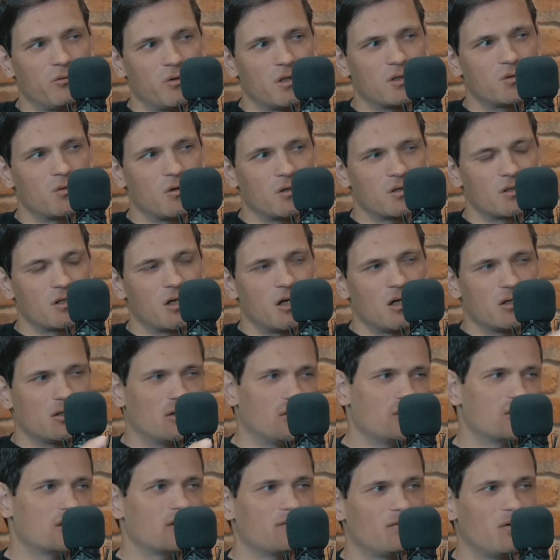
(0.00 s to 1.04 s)
which was
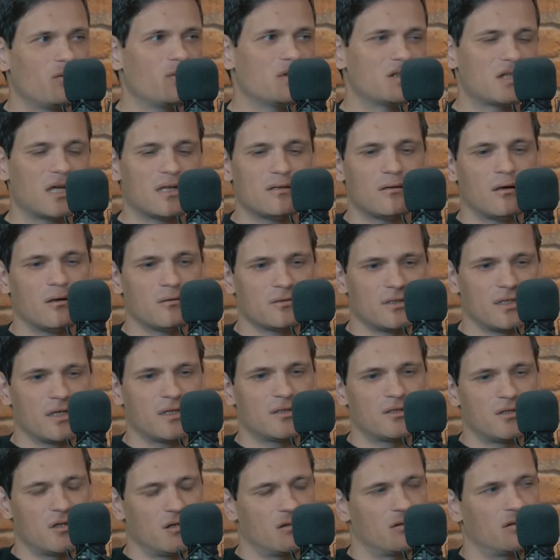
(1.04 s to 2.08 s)
do something with technology
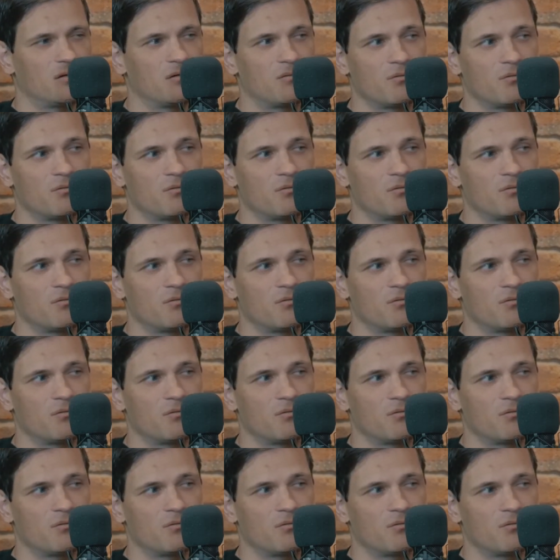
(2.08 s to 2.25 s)
to